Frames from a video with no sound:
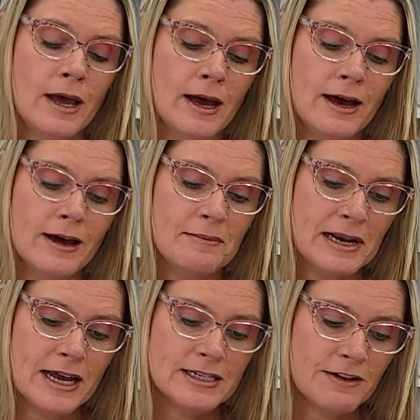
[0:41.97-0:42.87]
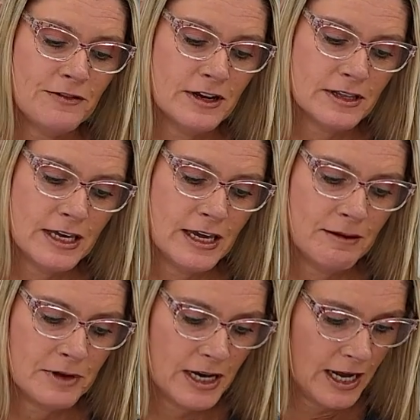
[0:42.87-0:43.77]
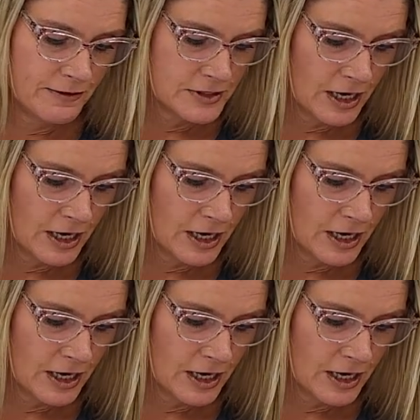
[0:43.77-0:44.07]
but I definitely am going to have to